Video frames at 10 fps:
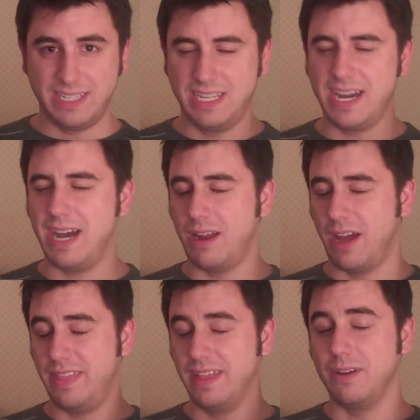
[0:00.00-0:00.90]
got, I
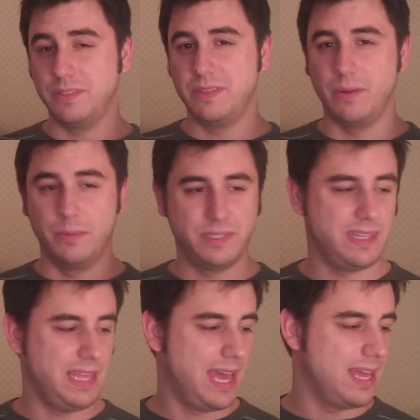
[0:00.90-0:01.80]
think, almost to
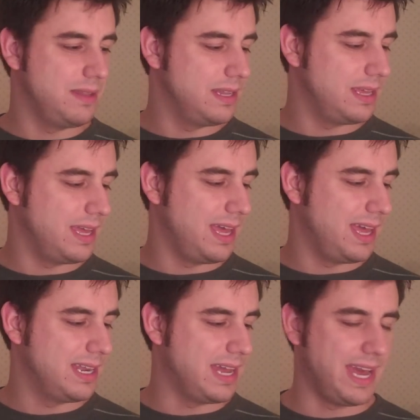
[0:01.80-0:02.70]
the end,
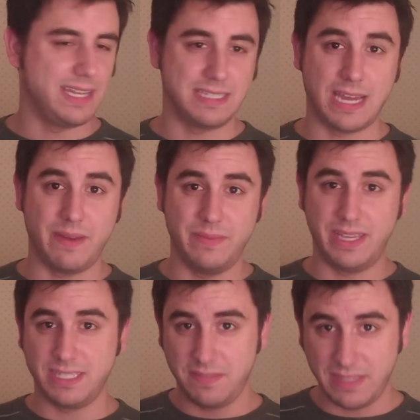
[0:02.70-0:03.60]
and I had to stop
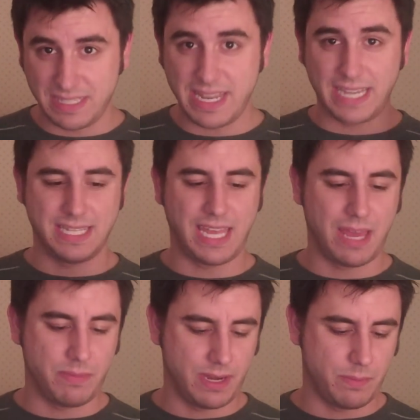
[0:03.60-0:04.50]
because of this next
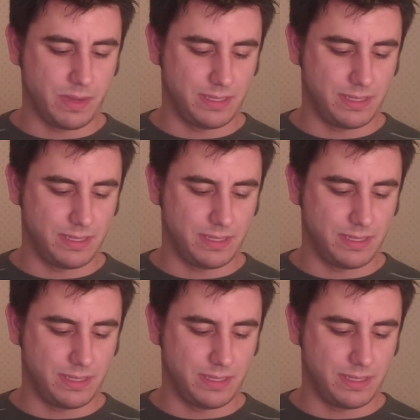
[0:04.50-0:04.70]
game that I'm about to